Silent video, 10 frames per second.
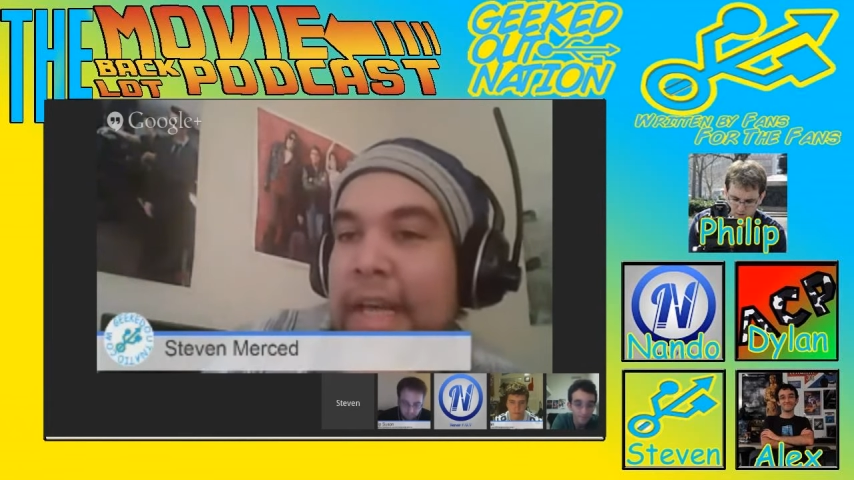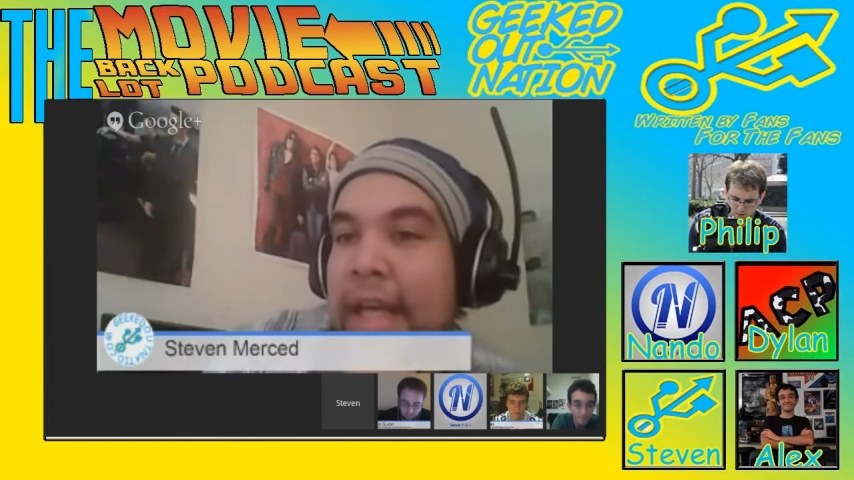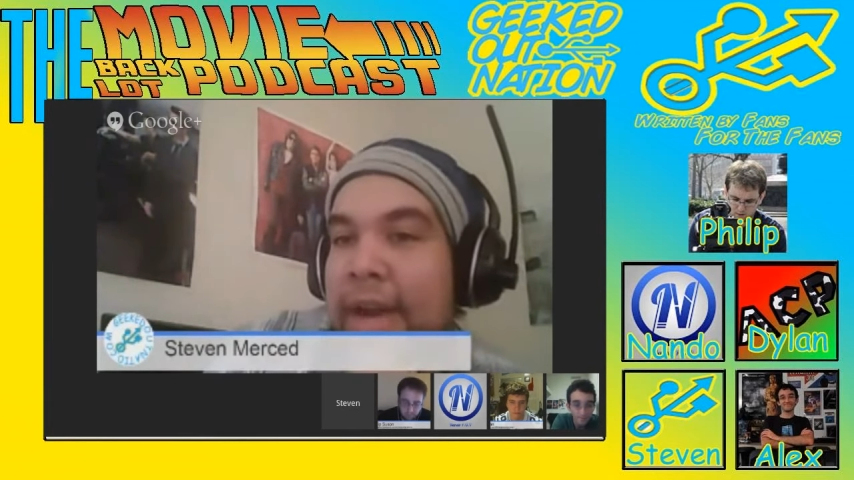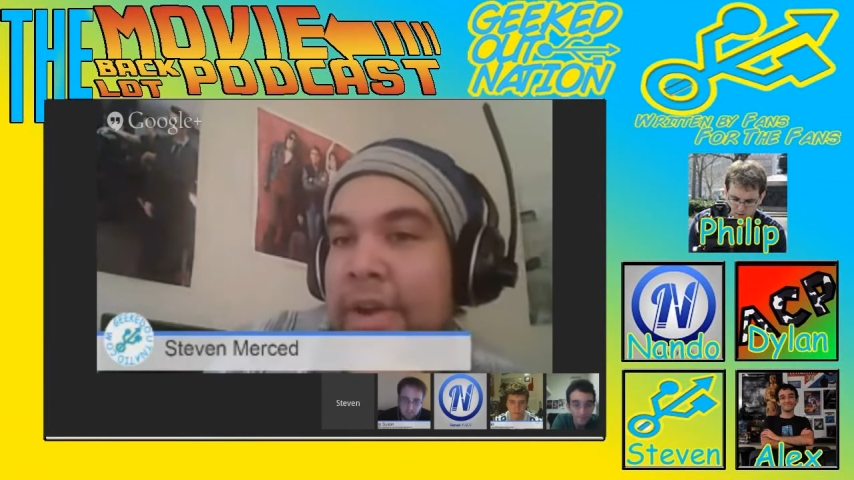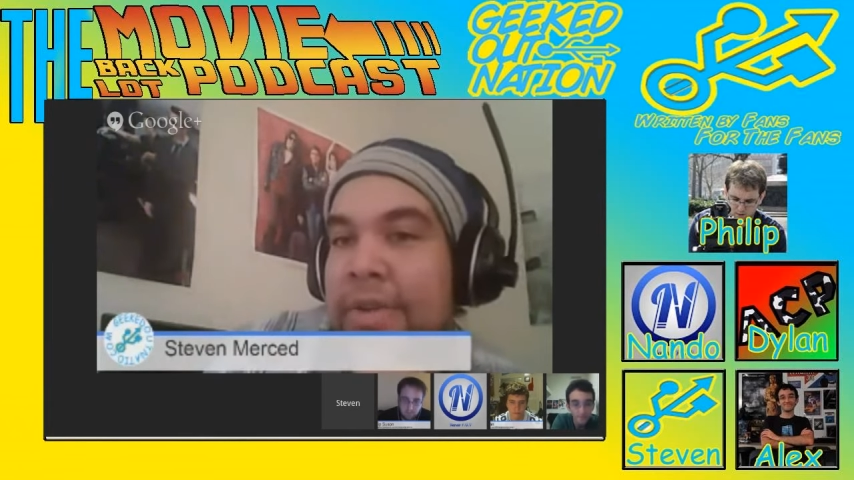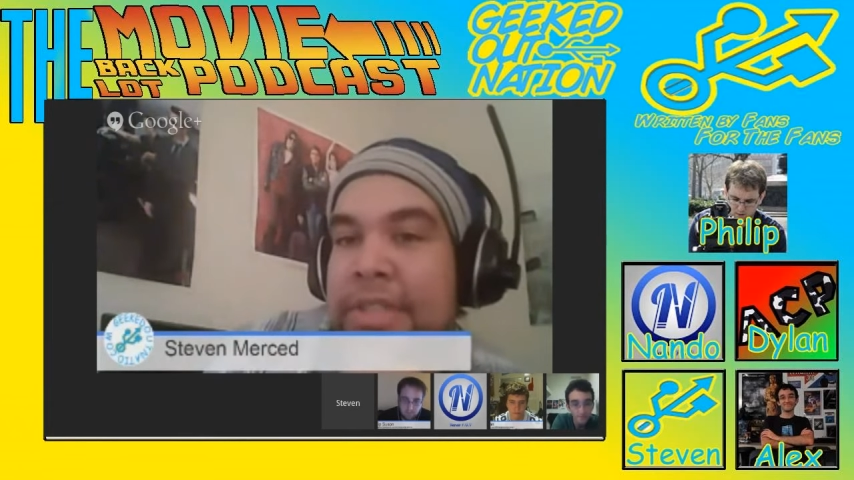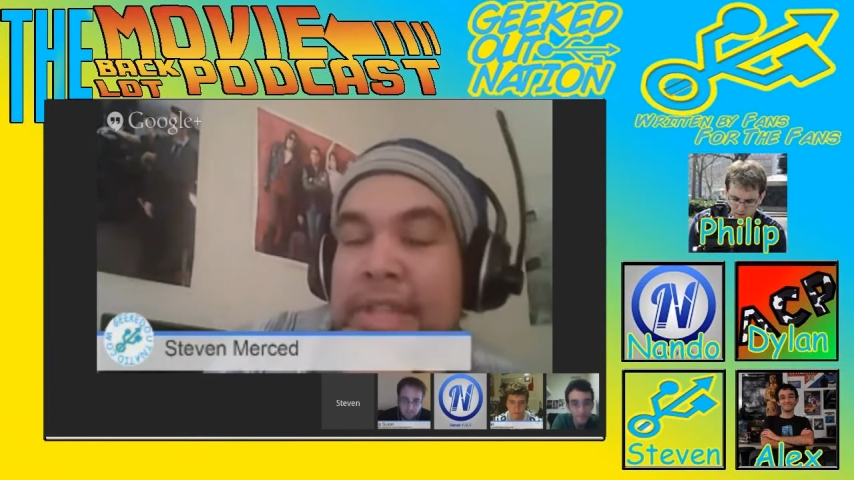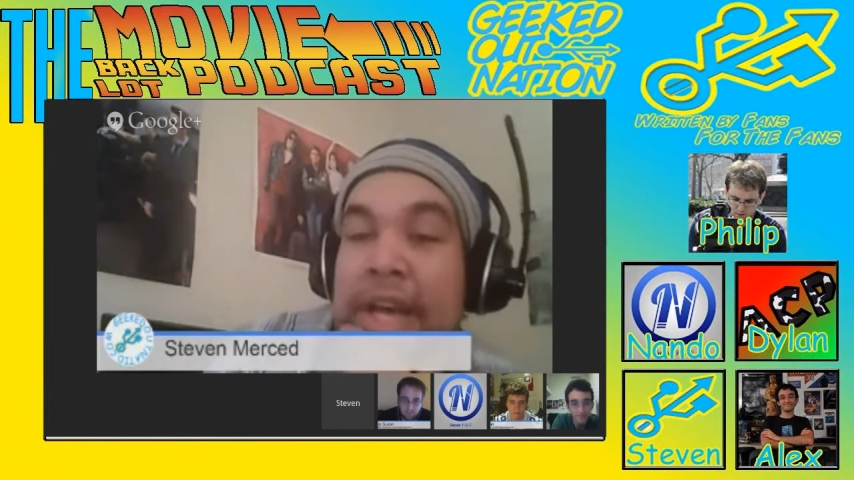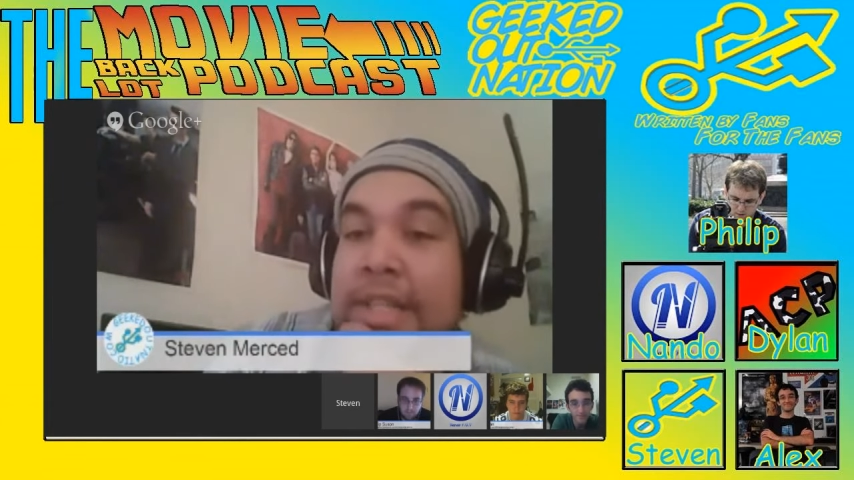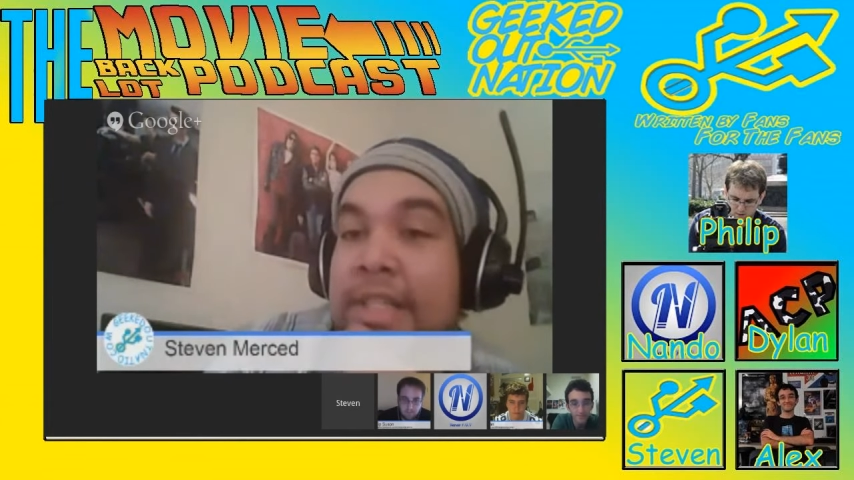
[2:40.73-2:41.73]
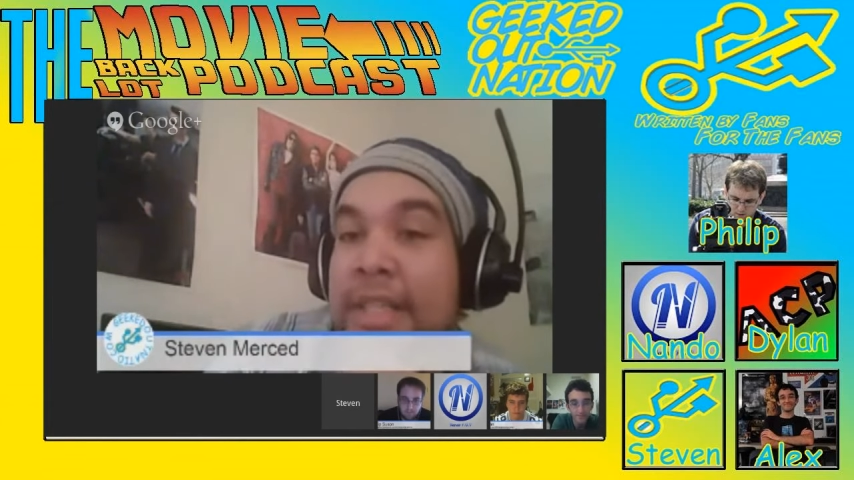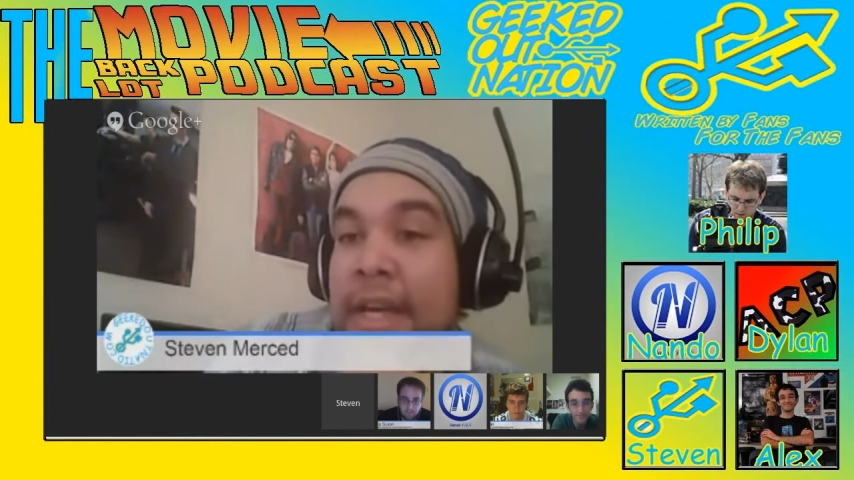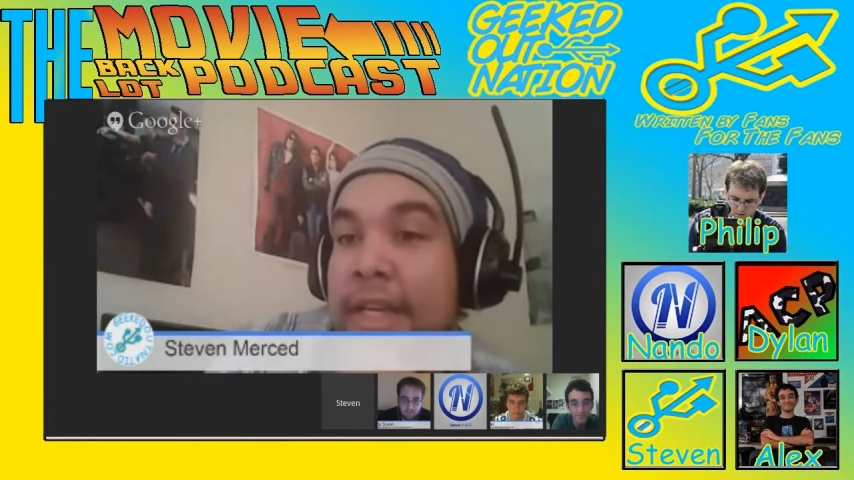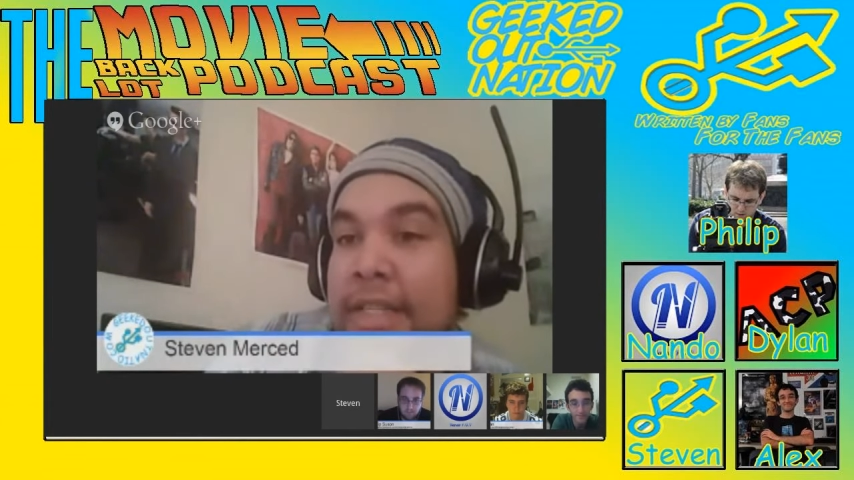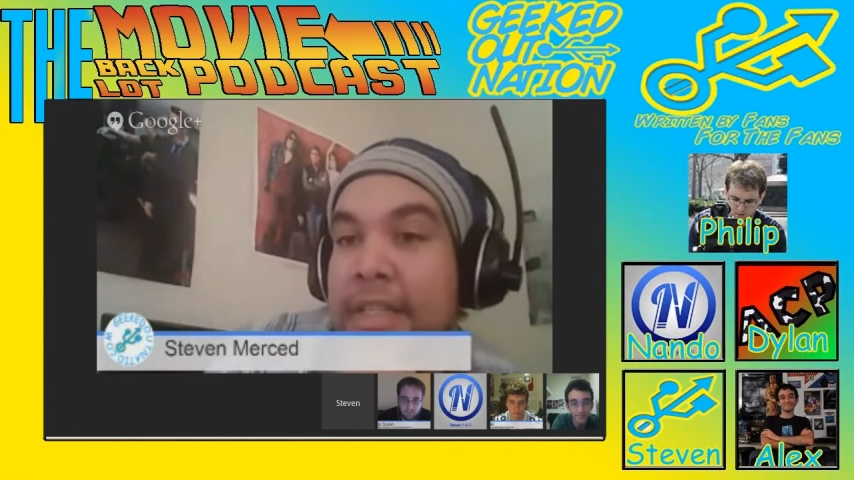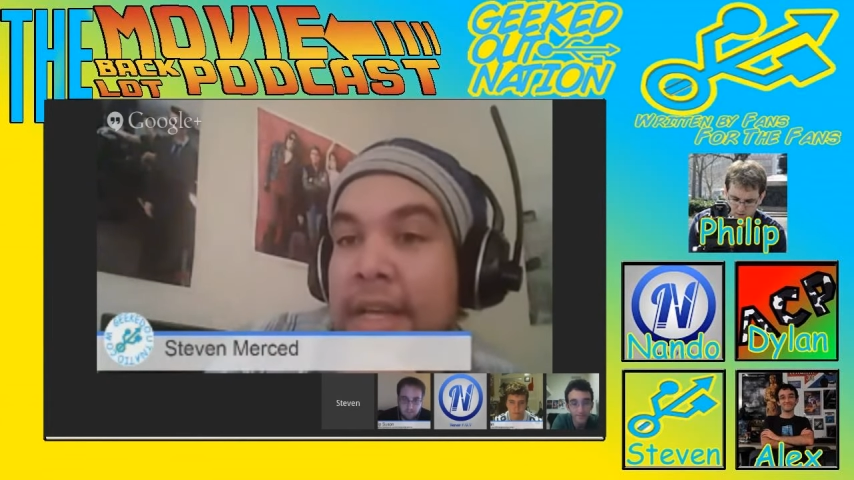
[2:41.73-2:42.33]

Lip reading: I don't know. It just kind of sucks.